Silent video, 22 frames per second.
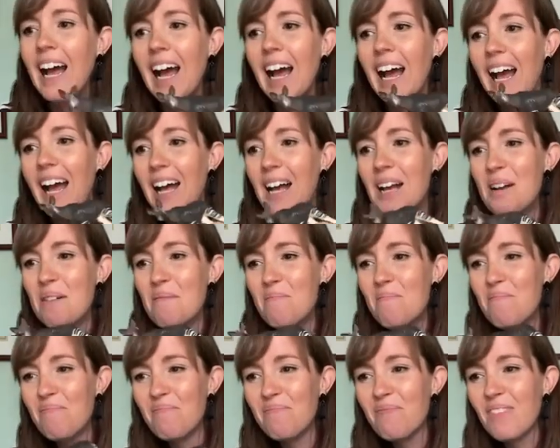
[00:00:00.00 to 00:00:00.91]

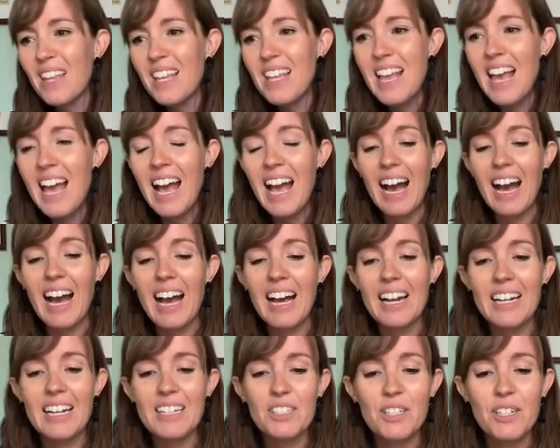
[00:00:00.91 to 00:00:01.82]
And
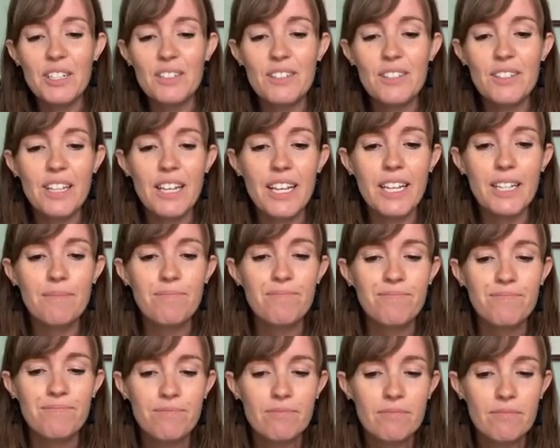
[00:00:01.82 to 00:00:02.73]
as you can see,
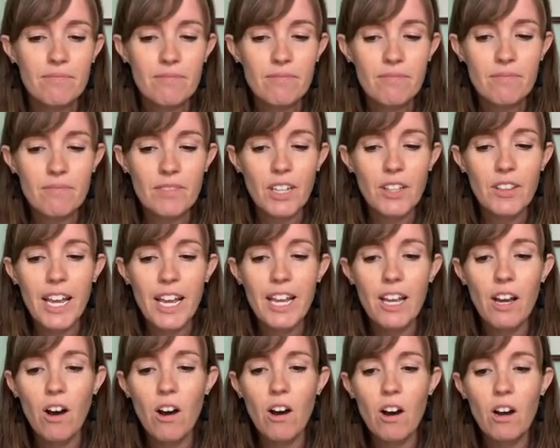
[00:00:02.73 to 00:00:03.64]

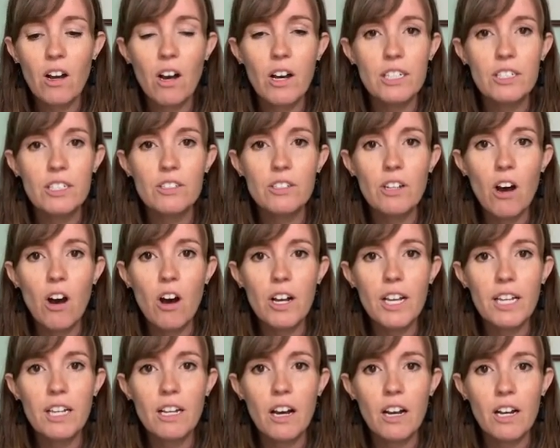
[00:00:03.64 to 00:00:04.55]
they are kind of
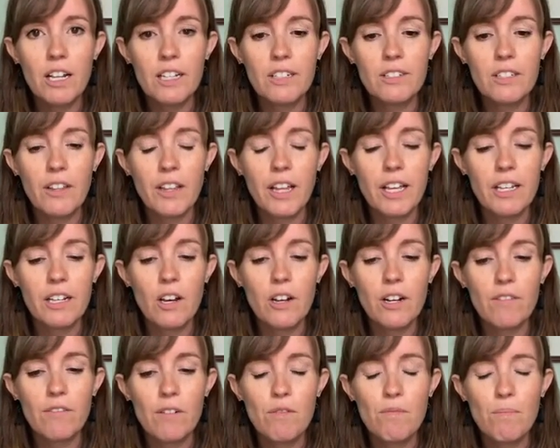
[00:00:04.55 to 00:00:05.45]
dark in colour, so they're
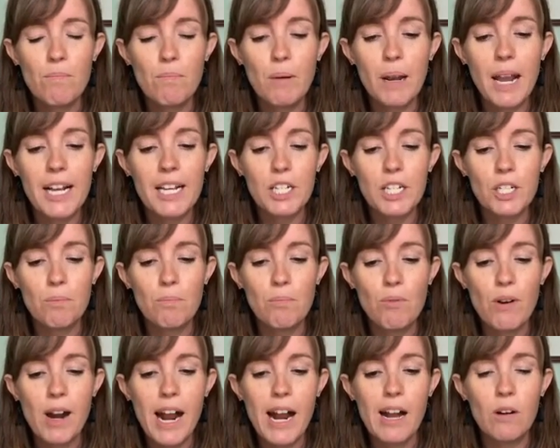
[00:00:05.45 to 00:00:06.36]
kind of a blackish
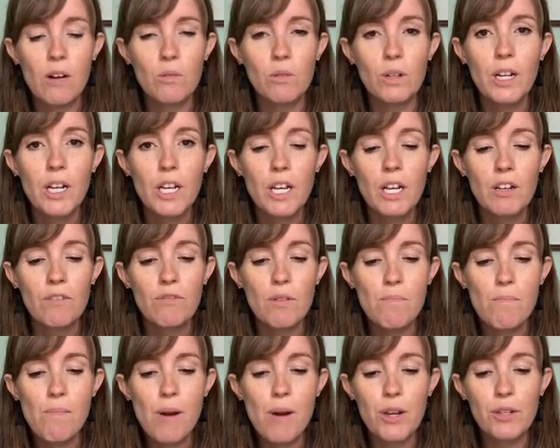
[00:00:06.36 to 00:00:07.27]
brown for
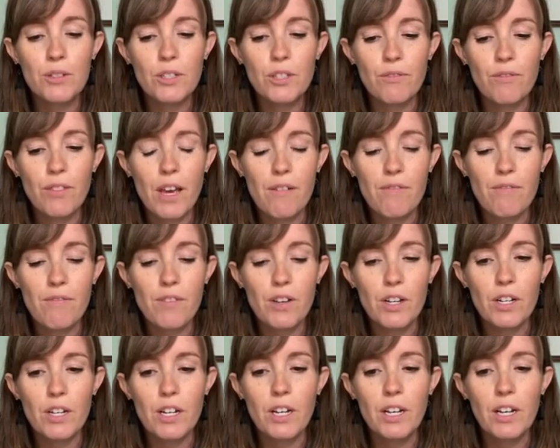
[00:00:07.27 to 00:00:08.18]
most of their
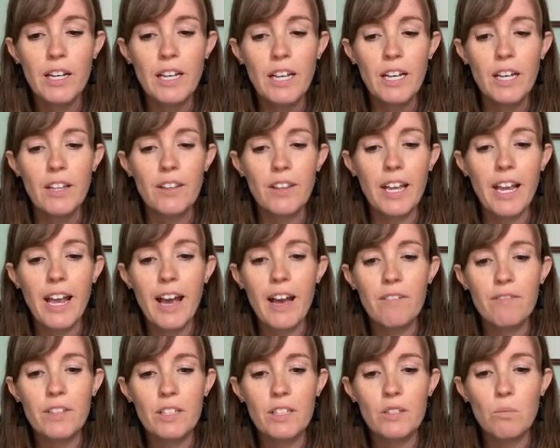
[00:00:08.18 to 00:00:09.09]
fur. They
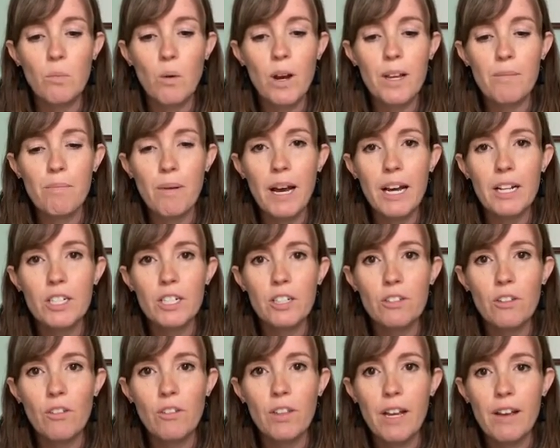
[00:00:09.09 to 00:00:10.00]
have these white
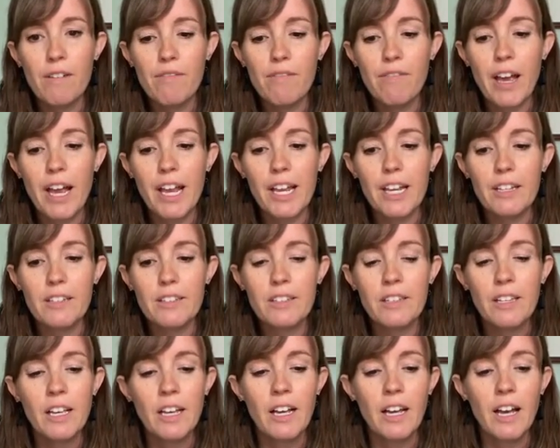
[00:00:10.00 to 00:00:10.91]
patches on their
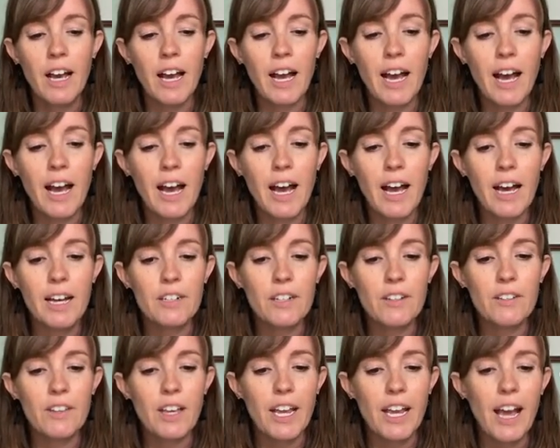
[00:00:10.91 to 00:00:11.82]
face,
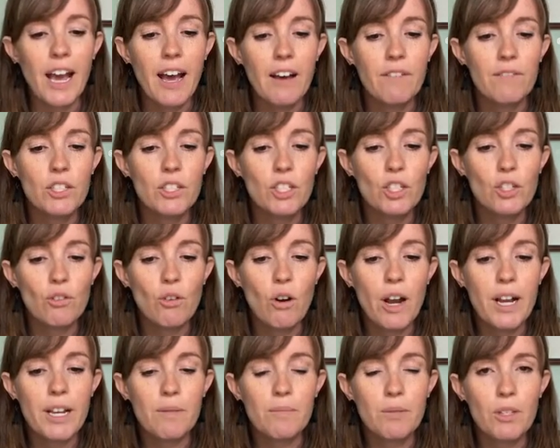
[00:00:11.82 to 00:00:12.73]
and they have
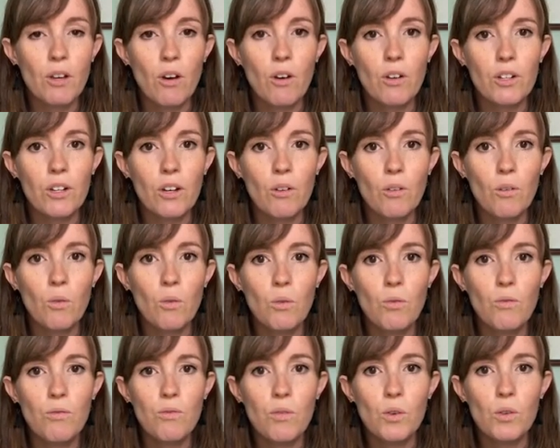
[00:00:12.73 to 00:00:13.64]
stripes on
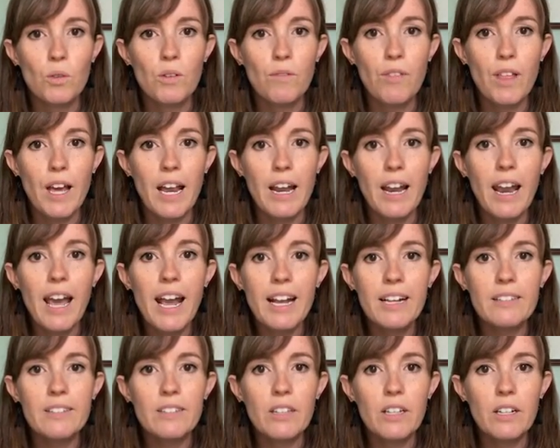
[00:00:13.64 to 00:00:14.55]
all 4 of their
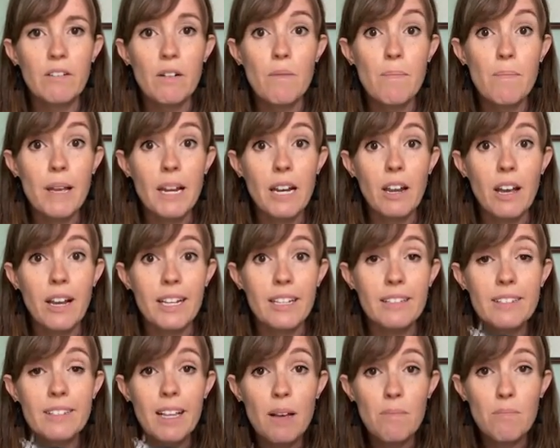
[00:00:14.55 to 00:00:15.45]
legs that are a bit like
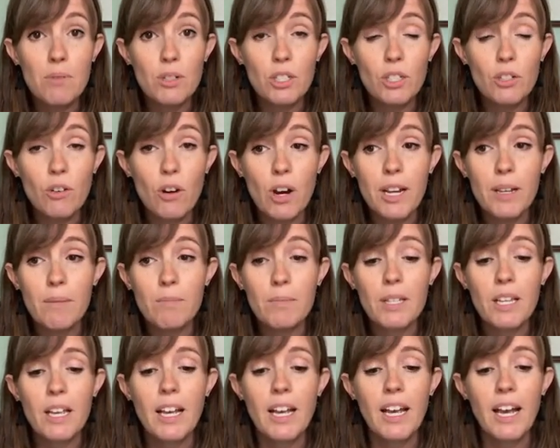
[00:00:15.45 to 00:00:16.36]
zebra
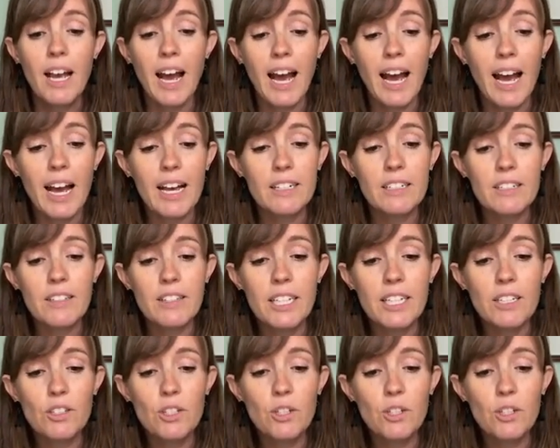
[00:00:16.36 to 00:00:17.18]
stripes, and these